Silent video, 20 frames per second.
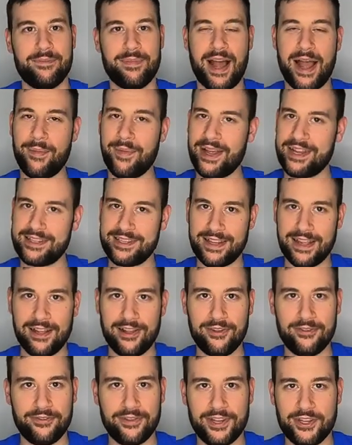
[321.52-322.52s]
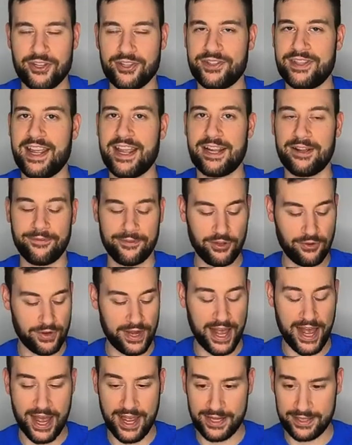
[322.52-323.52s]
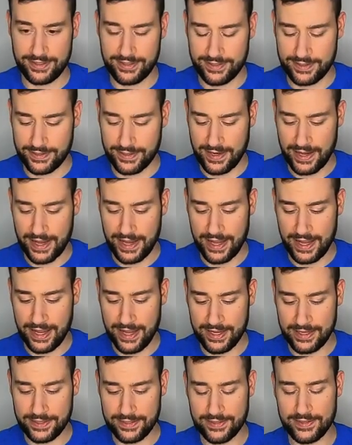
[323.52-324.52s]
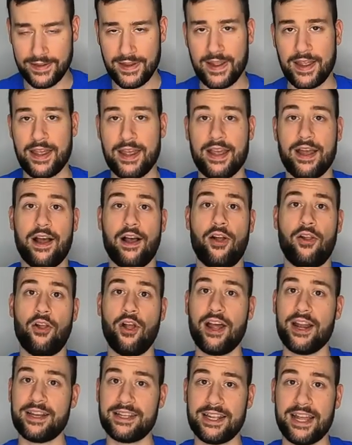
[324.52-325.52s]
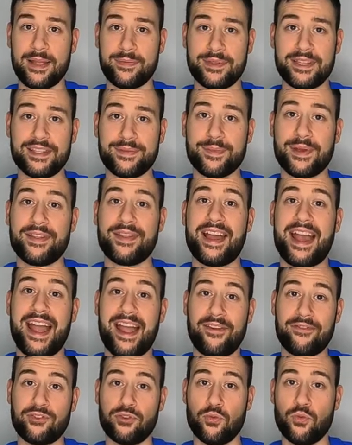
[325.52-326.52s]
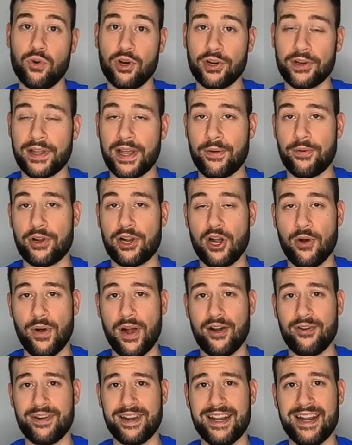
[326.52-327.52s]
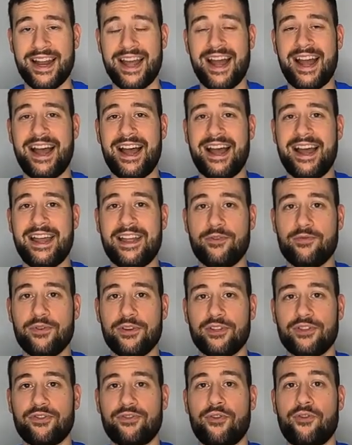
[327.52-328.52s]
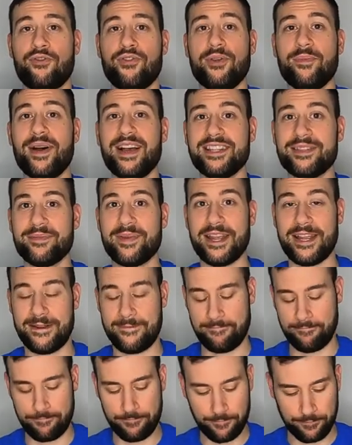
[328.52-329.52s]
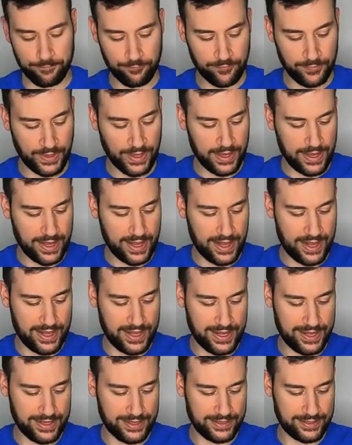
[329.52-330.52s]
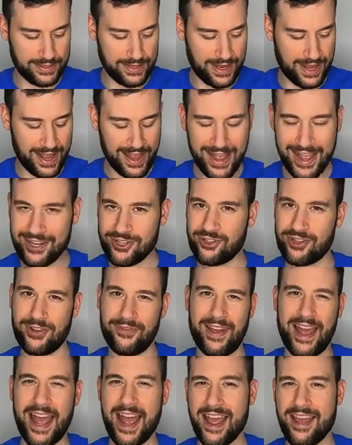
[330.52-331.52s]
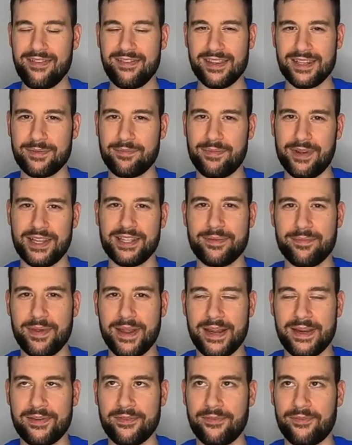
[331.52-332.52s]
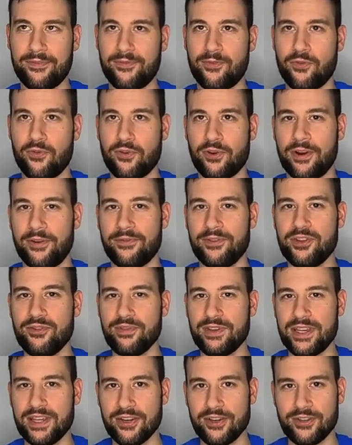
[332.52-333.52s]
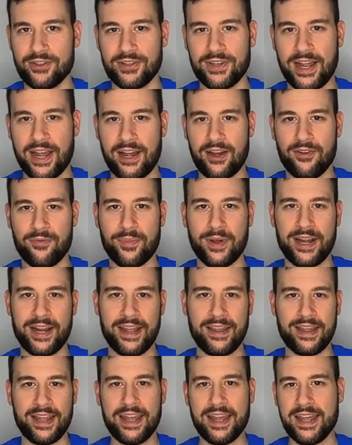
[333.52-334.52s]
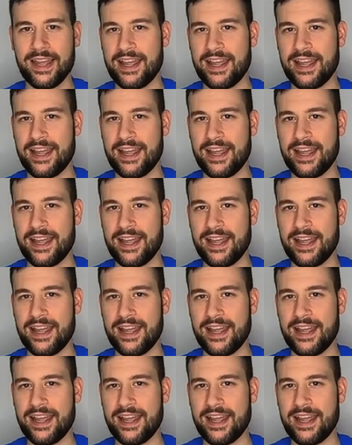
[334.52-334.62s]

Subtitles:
by myself and just take a few casts. And a lot of times this month after work, I would go out and I was throwing the buzzbait. And I actually have had this buzzbait for a few years now, but I